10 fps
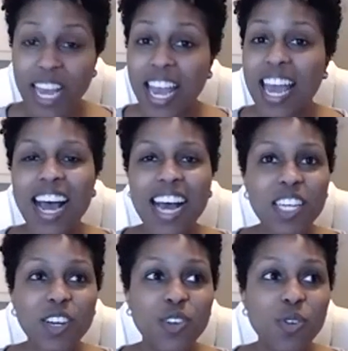And I
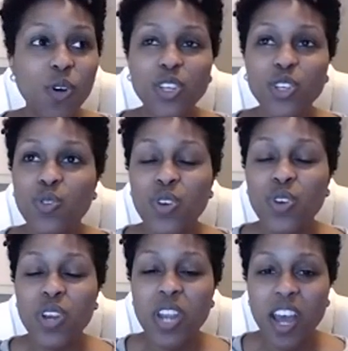tell you all, you
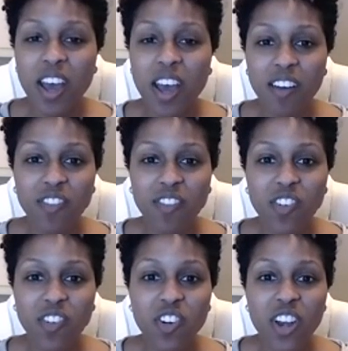never
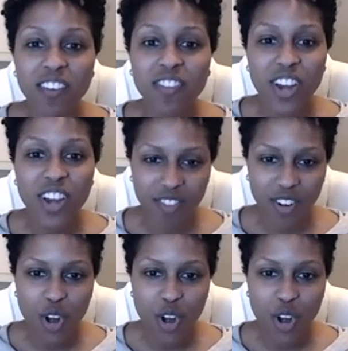know